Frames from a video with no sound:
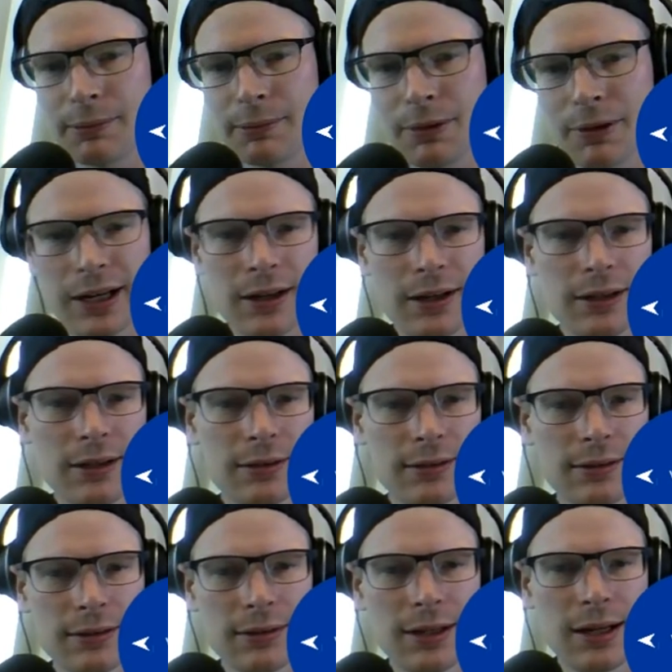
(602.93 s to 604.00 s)
video here
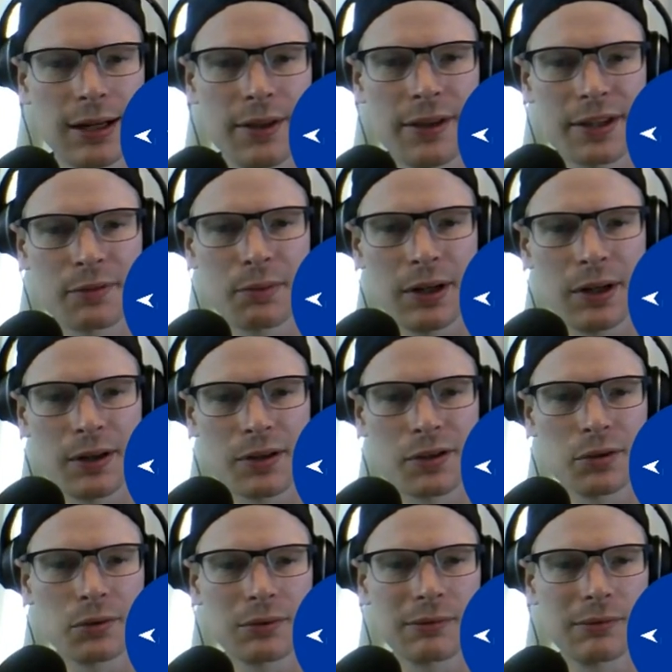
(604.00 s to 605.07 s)
on this one
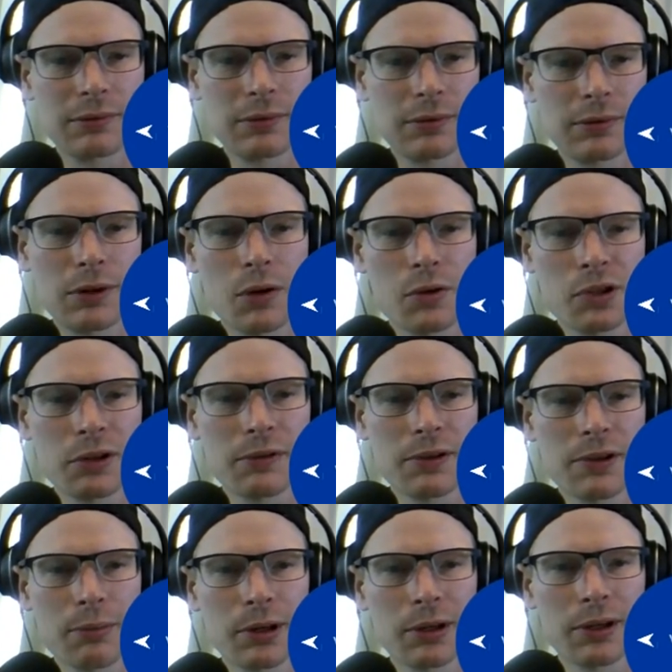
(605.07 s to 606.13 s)
also goes
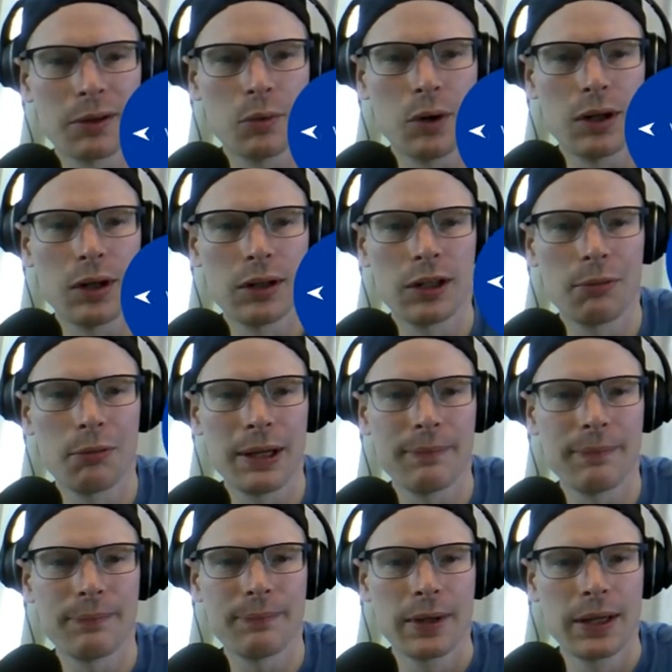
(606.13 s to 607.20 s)
over the Berlin Wall a little
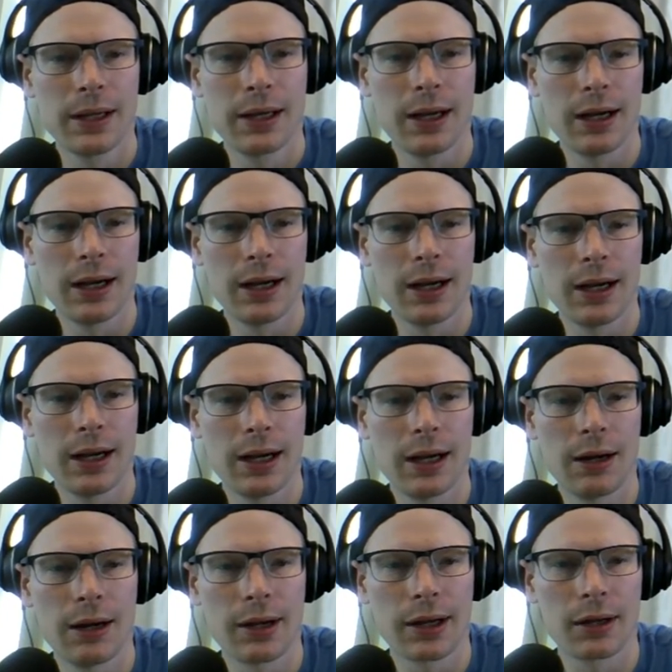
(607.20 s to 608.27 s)
bit.
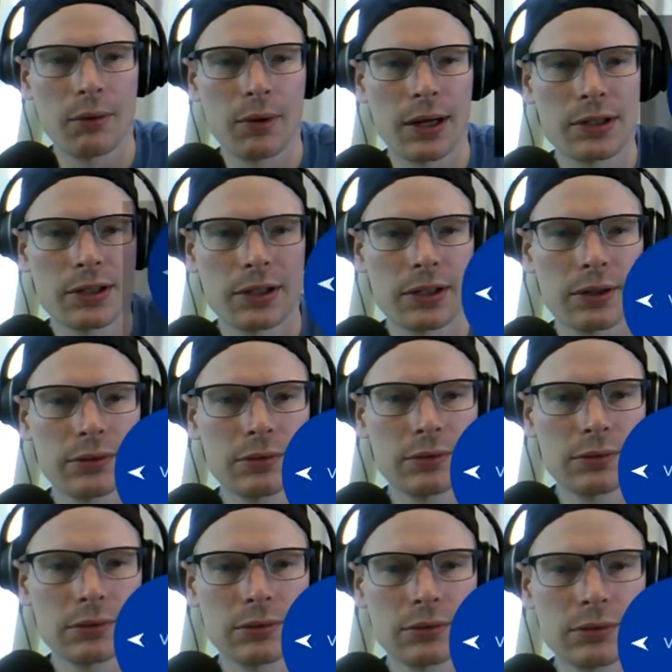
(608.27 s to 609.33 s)
I'm not going to watch it though.
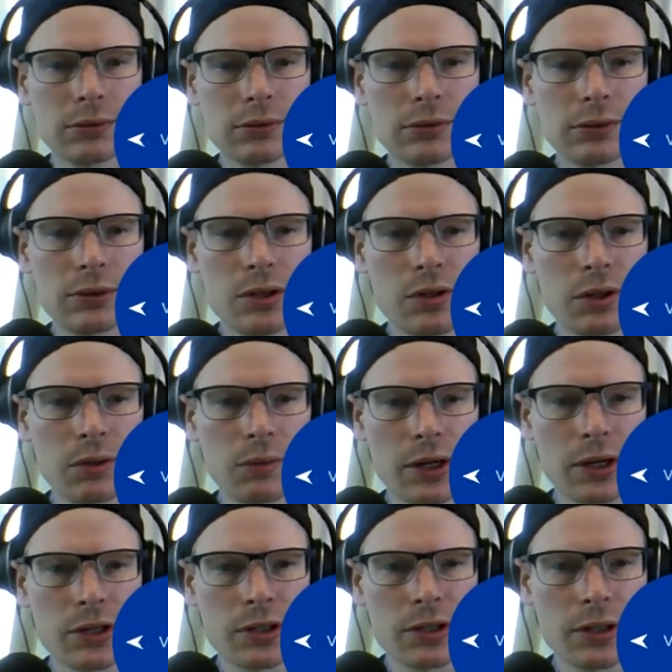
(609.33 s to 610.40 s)
You can
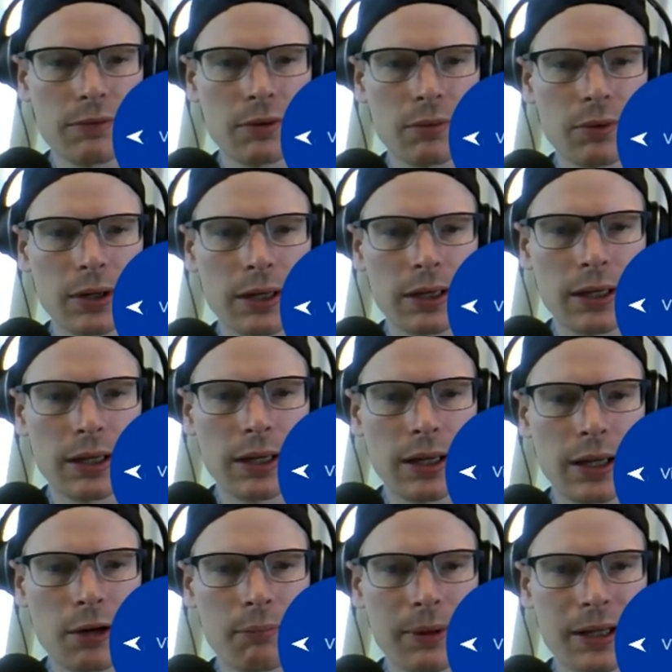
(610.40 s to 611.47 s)
watch it if you want
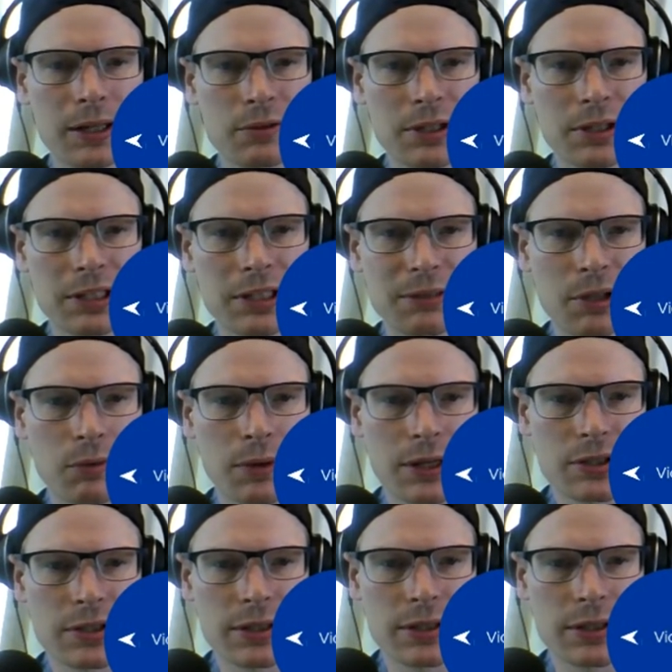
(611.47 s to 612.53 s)
help answering some of the
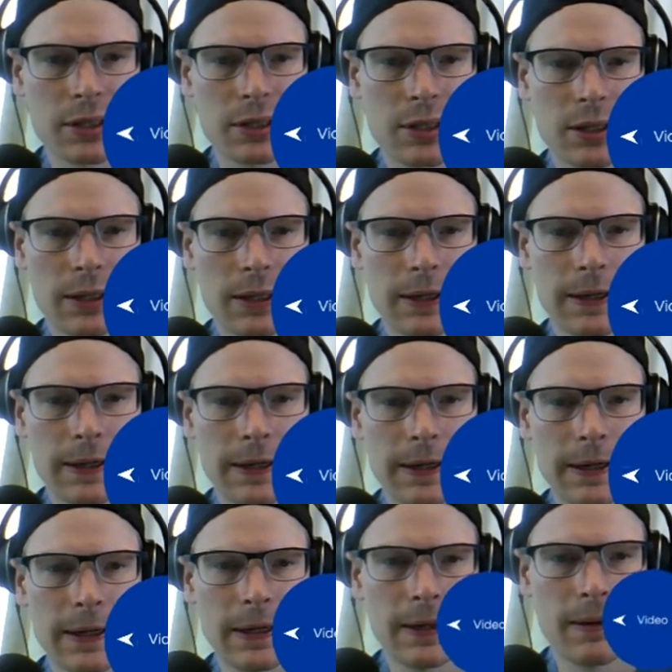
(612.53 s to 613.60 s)
questions.
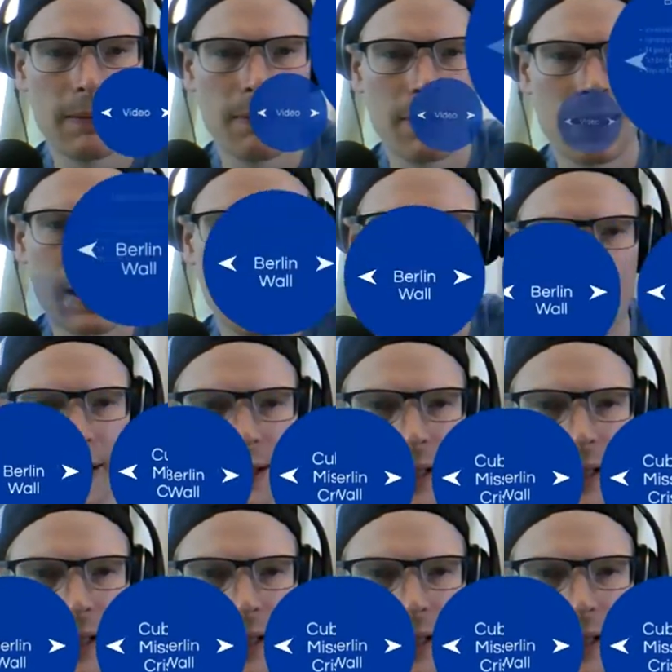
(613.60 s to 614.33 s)
And then